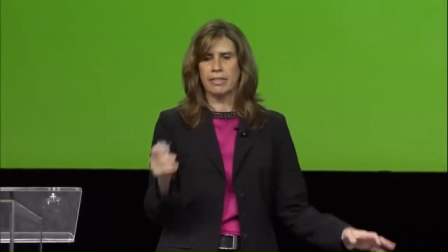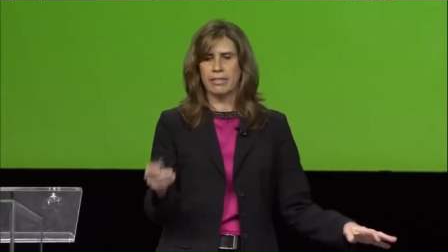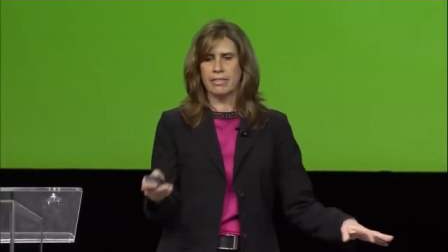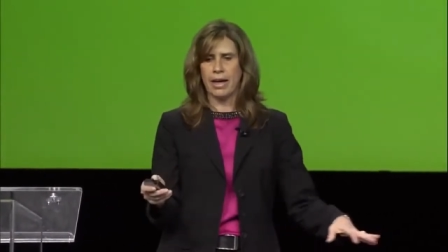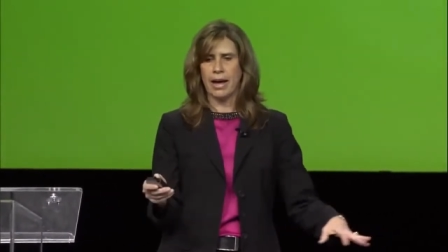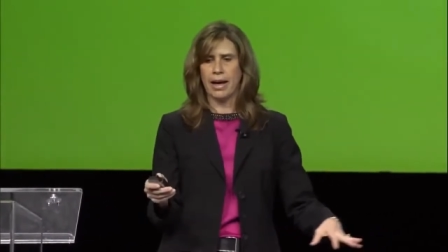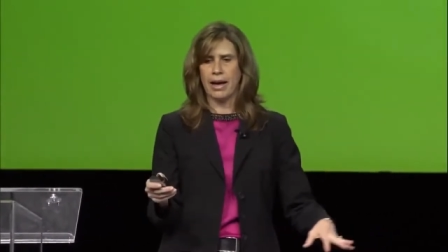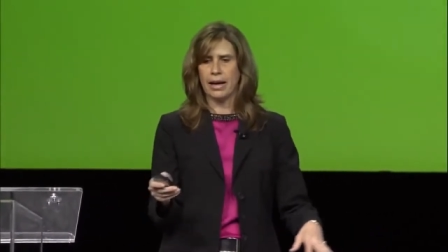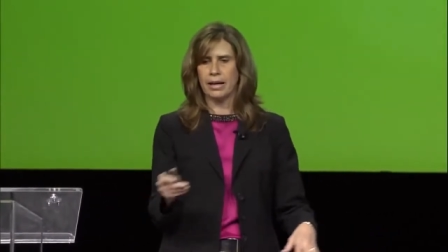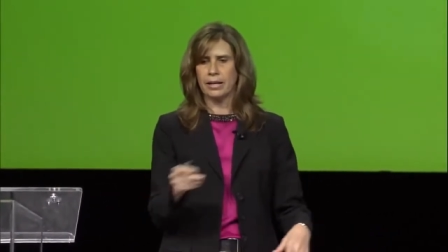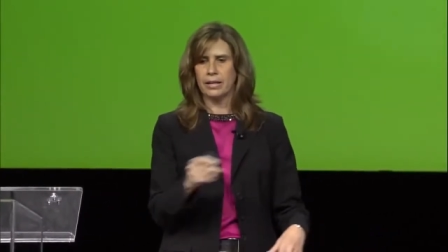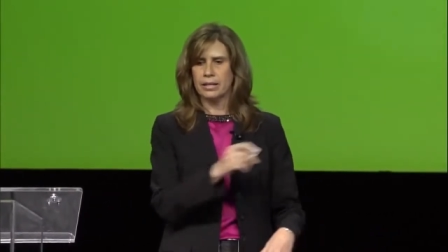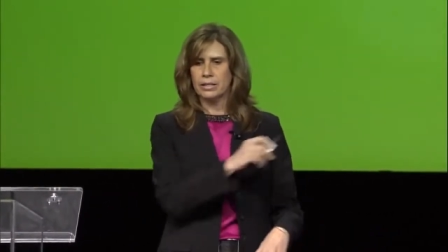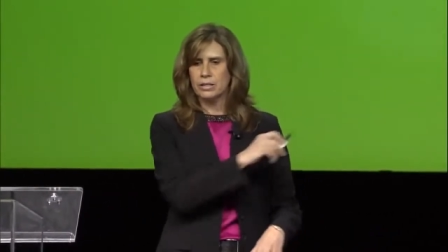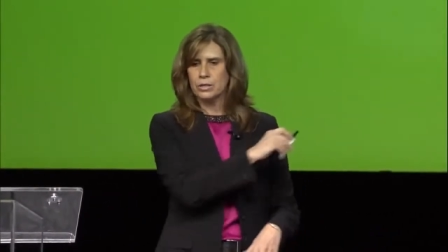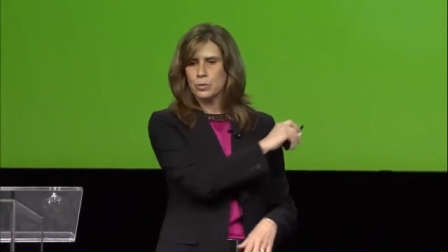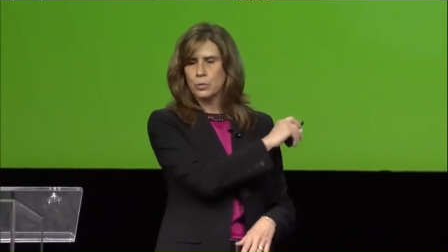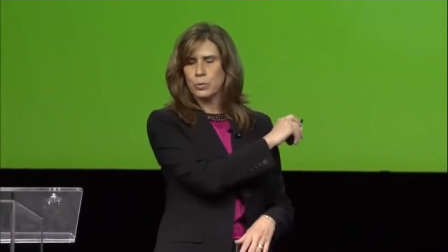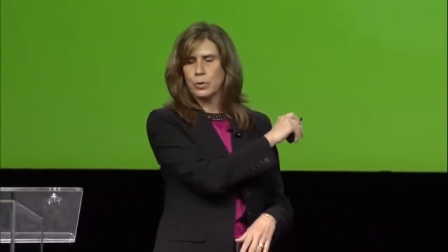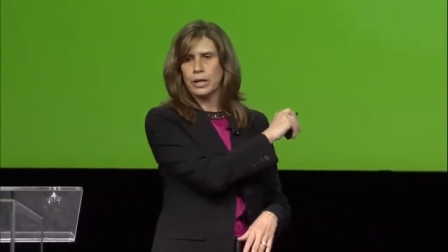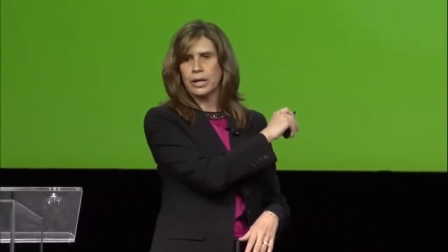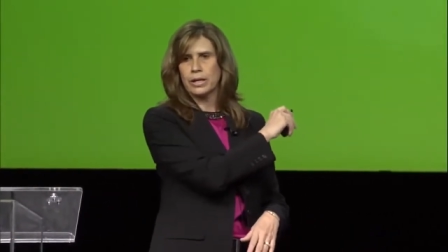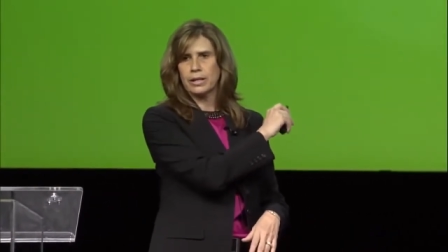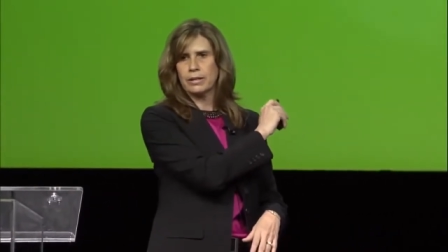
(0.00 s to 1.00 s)
That
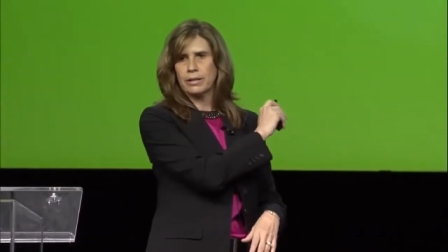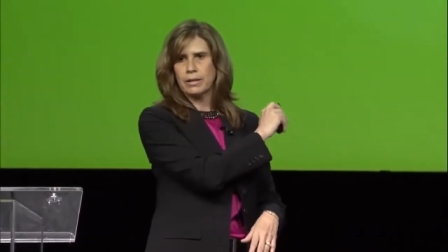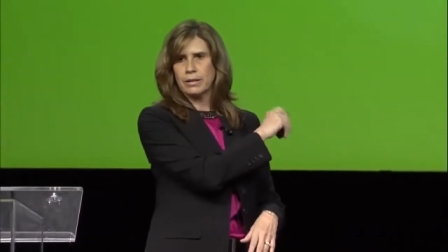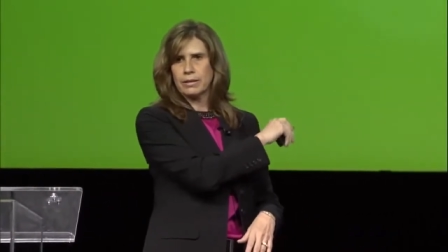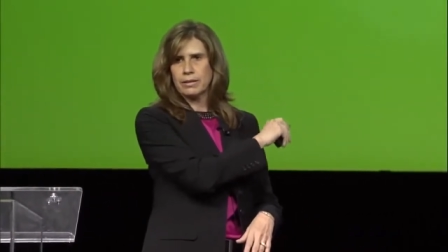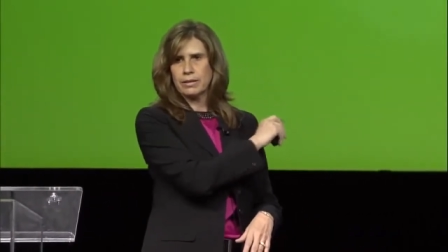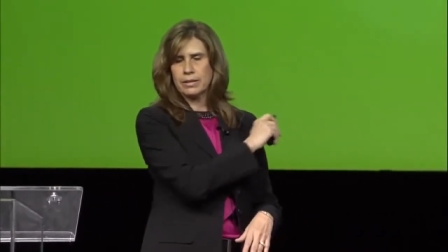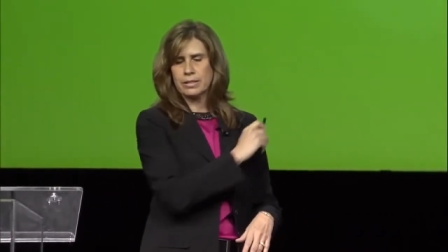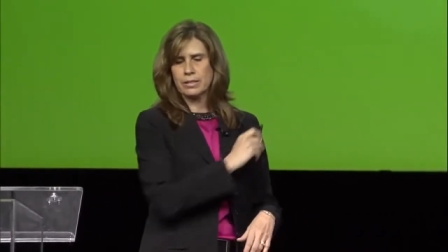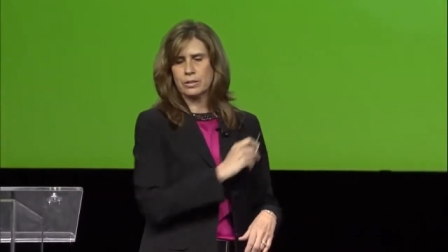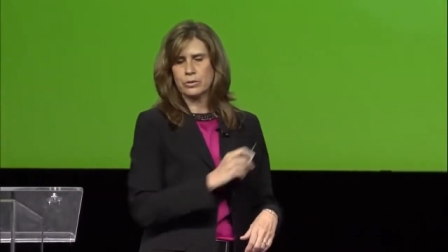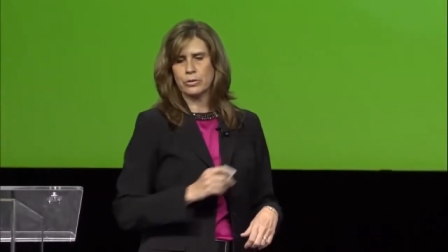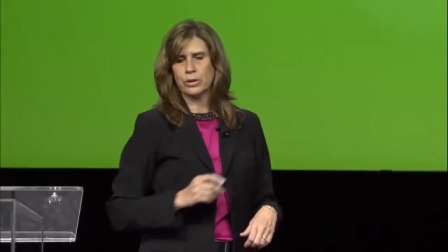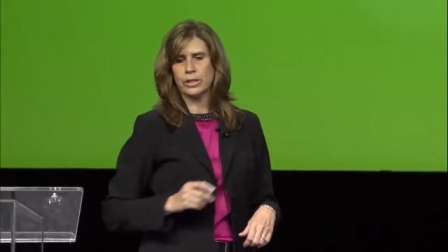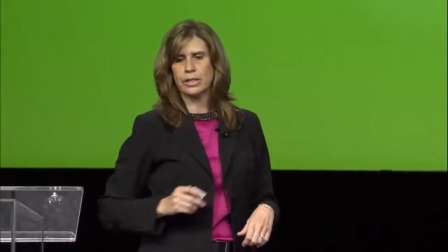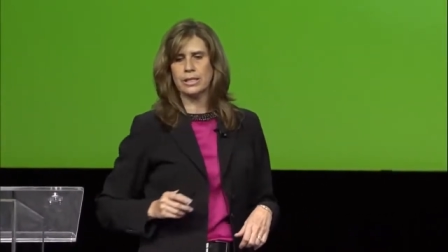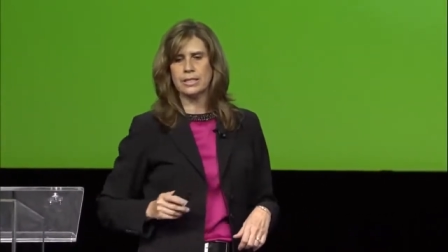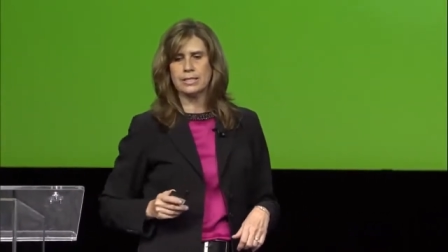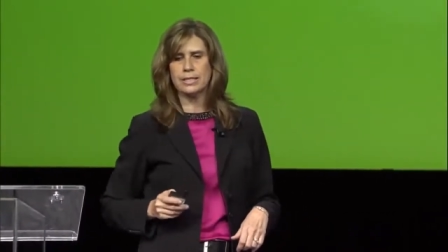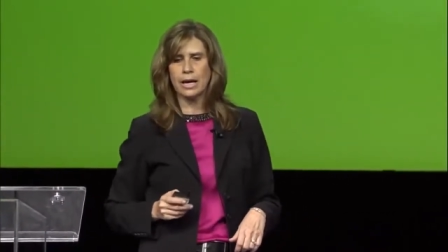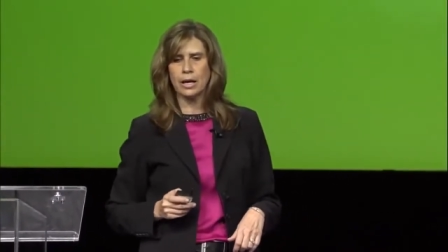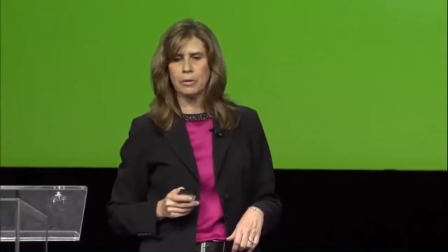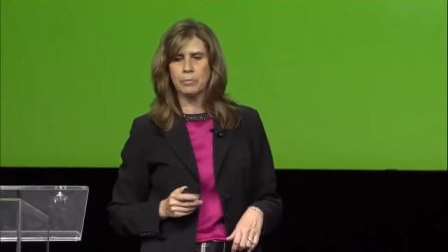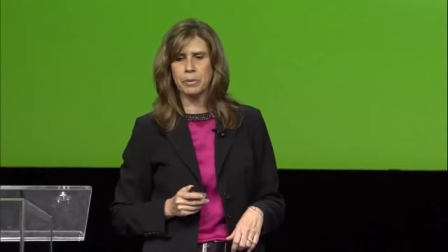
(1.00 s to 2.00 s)
is what this screen
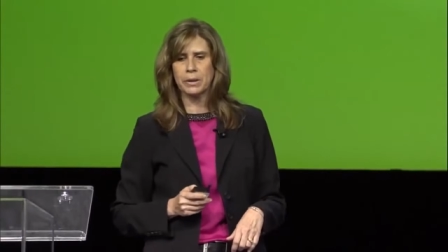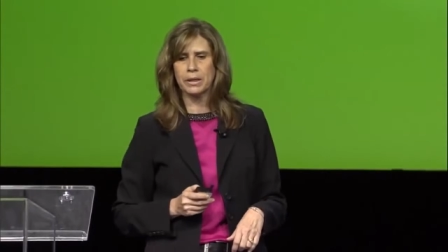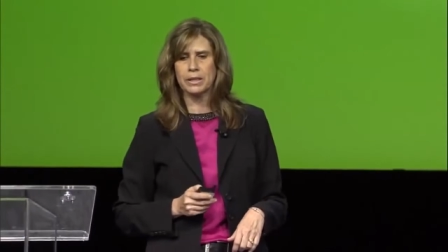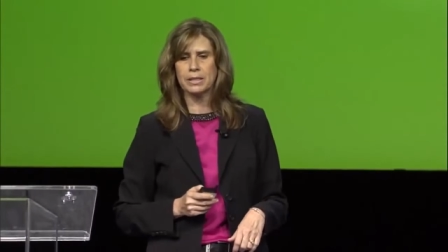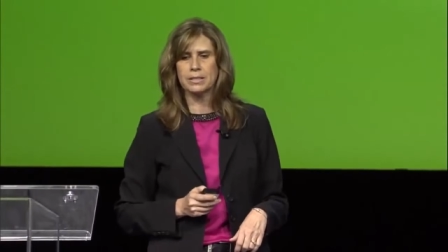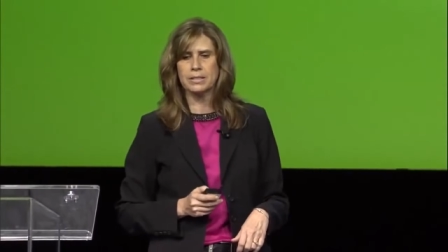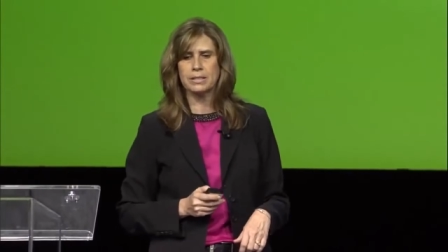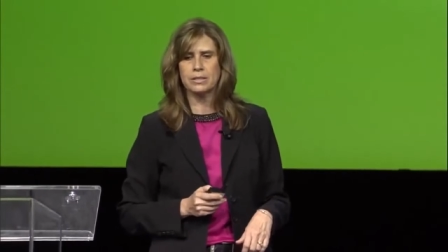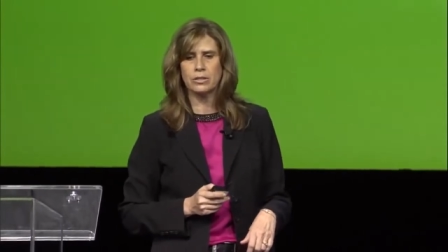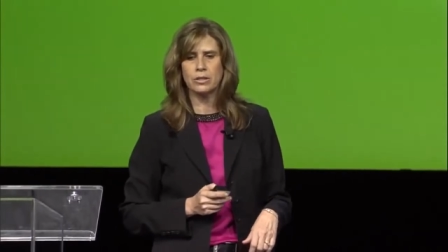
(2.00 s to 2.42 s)
is helping us